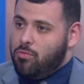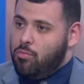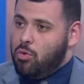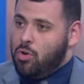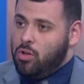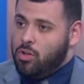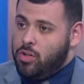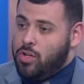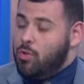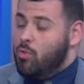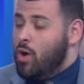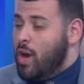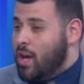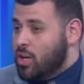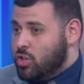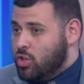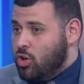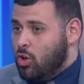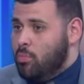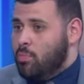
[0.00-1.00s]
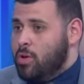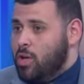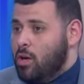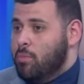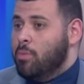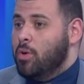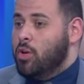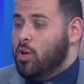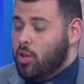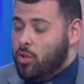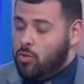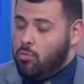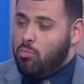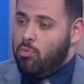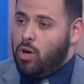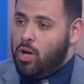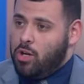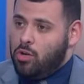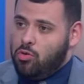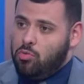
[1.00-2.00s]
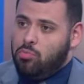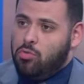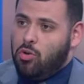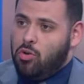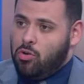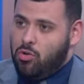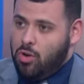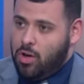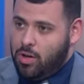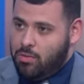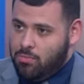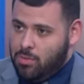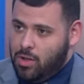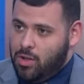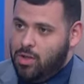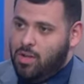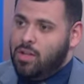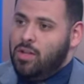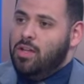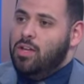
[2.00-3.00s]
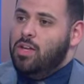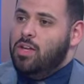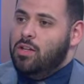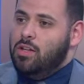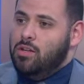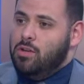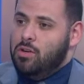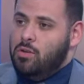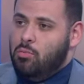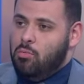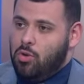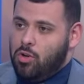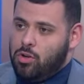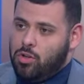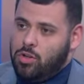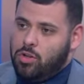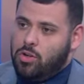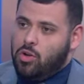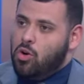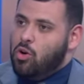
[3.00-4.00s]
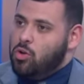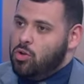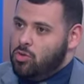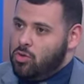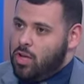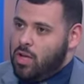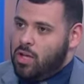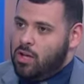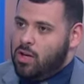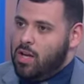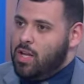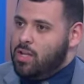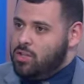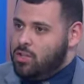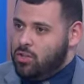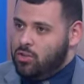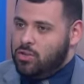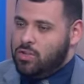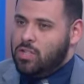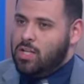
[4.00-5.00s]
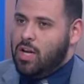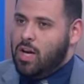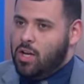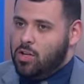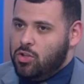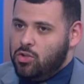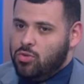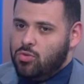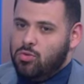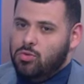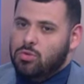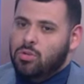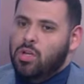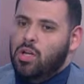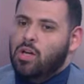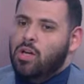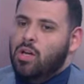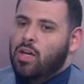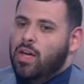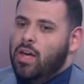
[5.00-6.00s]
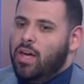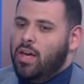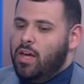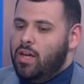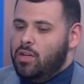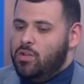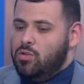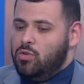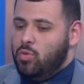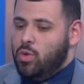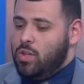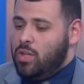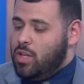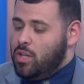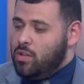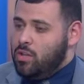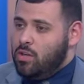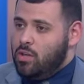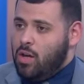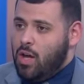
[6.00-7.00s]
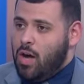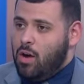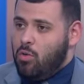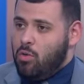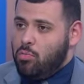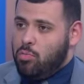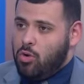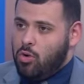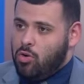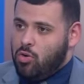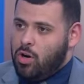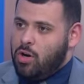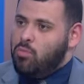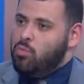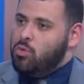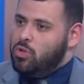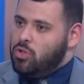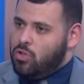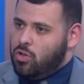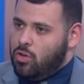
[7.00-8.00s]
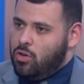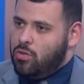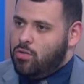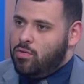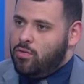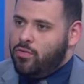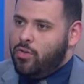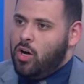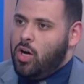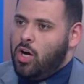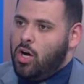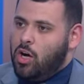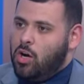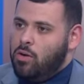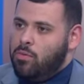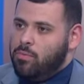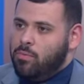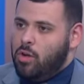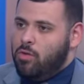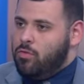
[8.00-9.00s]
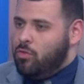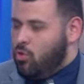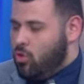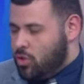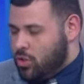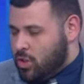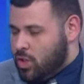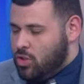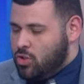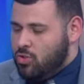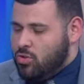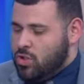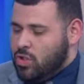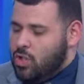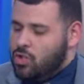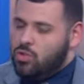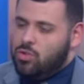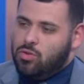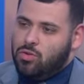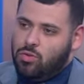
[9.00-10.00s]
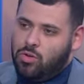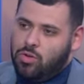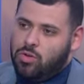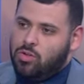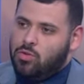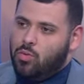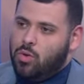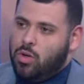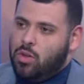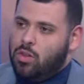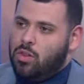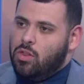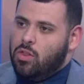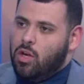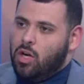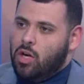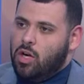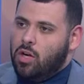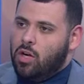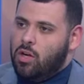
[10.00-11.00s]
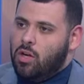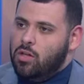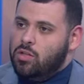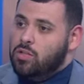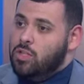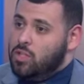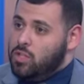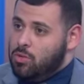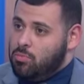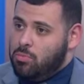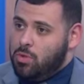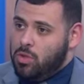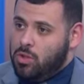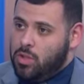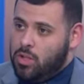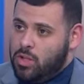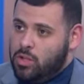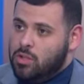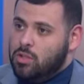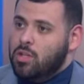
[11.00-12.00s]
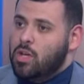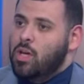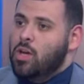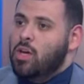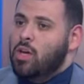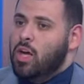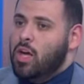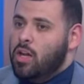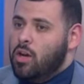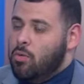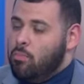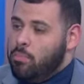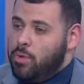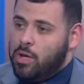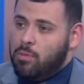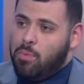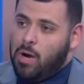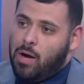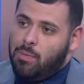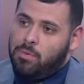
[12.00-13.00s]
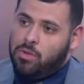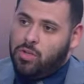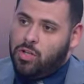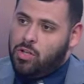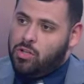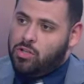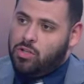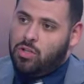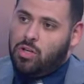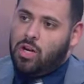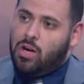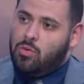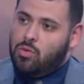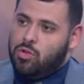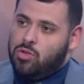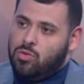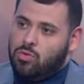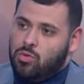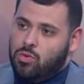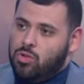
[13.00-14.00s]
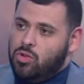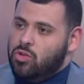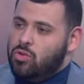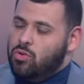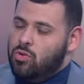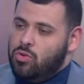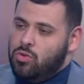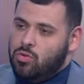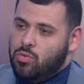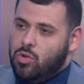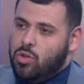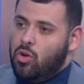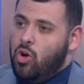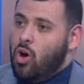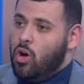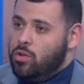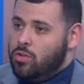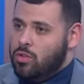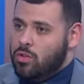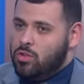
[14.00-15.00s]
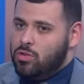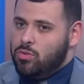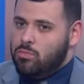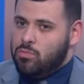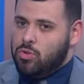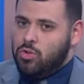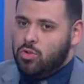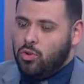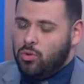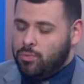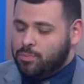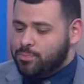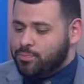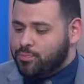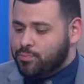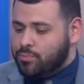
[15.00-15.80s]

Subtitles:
of Brooklyn, and we're actually opening up another brand new program in Brooklyn, co-located at Tilden High School. Wow. And within our program, we serve, of course, as you said, students with disabilities, and a big population in our school is students with autism. So